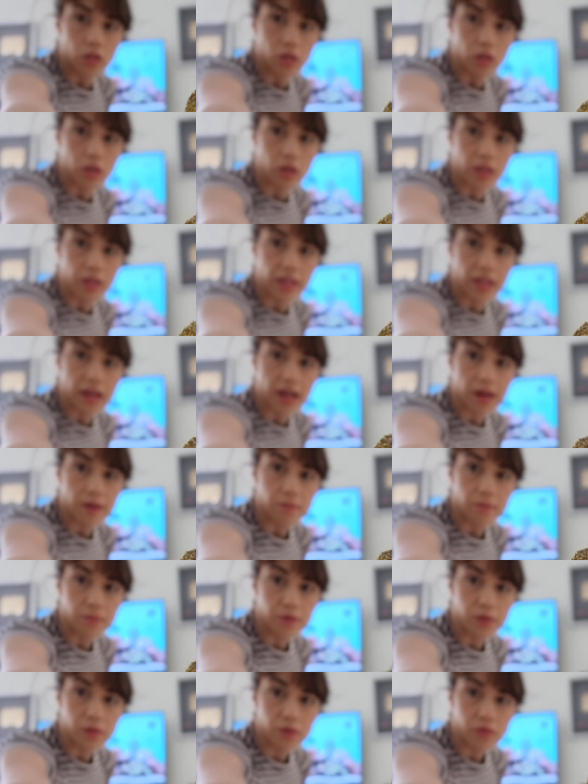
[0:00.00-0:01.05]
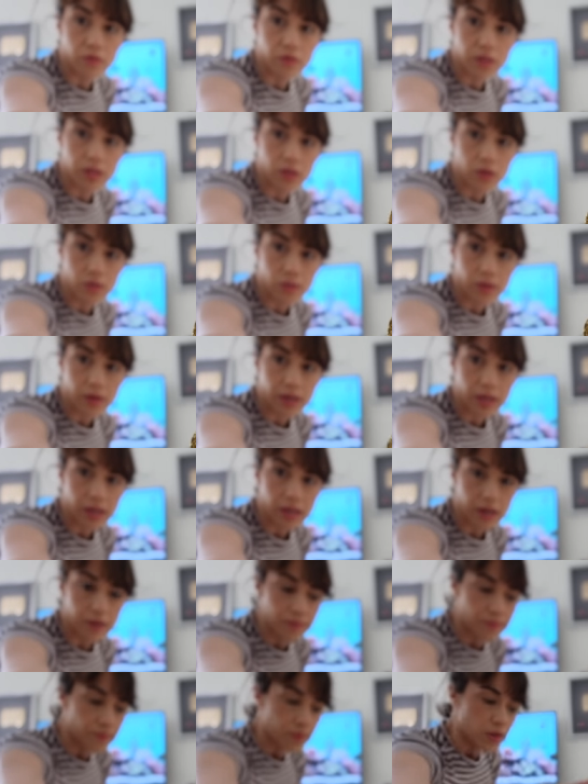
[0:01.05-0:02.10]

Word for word: Look at that beauty queen.